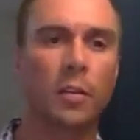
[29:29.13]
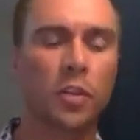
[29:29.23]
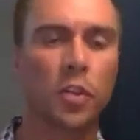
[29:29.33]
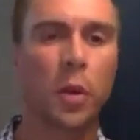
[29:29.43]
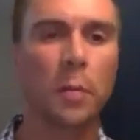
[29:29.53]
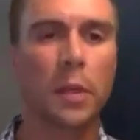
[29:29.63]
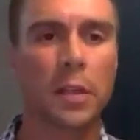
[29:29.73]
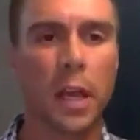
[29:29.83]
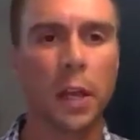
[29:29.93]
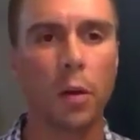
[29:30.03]
sweeping
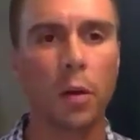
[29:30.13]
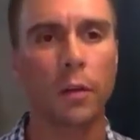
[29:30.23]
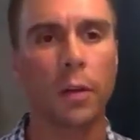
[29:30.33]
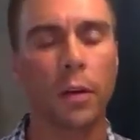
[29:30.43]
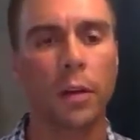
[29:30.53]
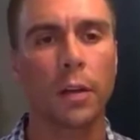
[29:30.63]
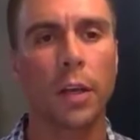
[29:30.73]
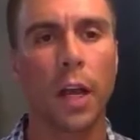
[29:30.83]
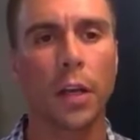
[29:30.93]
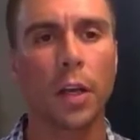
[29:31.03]
takeover
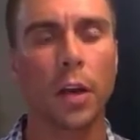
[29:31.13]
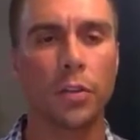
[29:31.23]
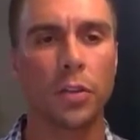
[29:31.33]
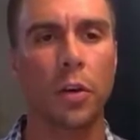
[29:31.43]
kind of goes.